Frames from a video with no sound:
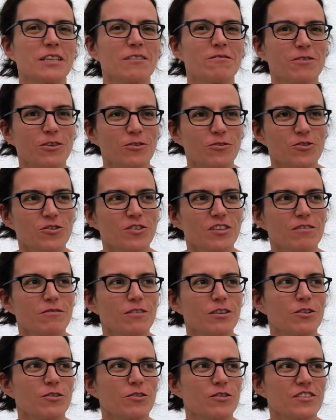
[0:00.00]
different
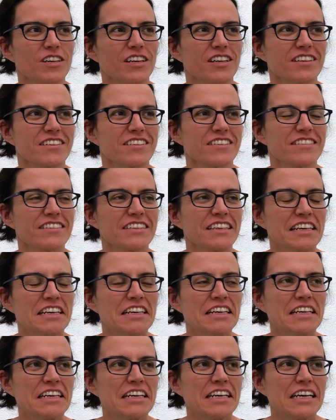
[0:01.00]
difficult challenges.
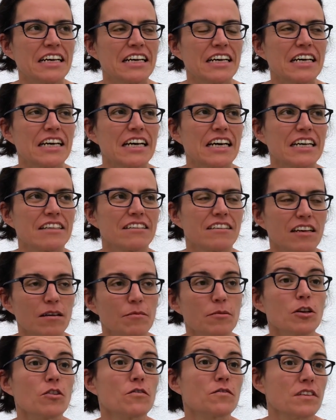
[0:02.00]
At the
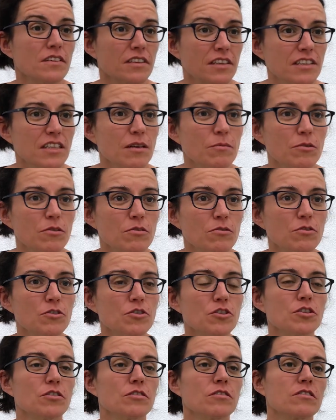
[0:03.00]
level of the data
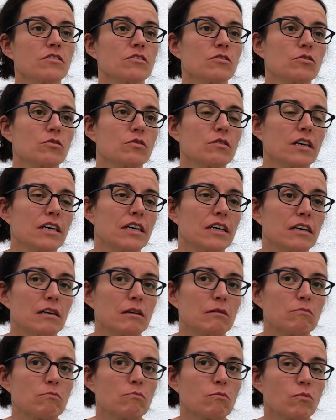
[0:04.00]
production, so
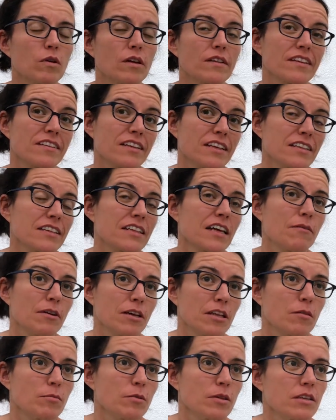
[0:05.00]
the data
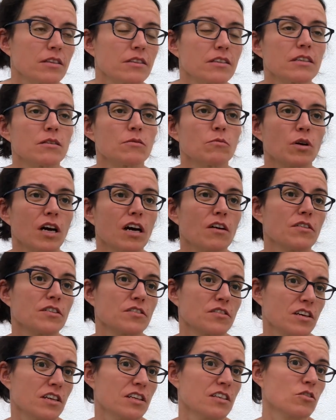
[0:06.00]
availability, we have a
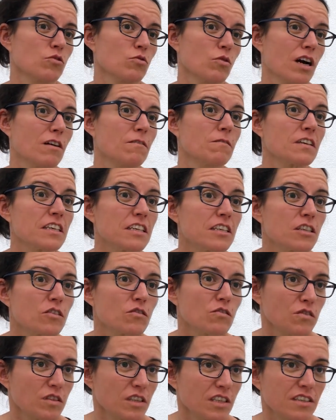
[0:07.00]
challenge to have
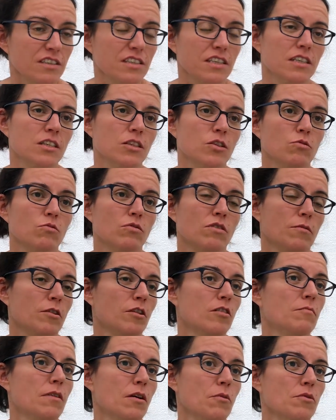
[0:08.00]
enough data to
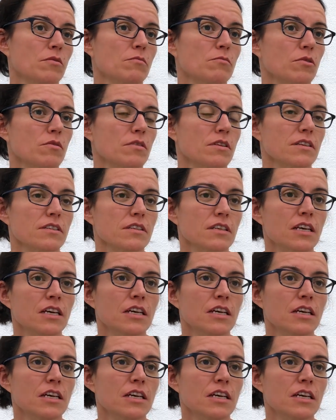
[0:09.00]
develop our models.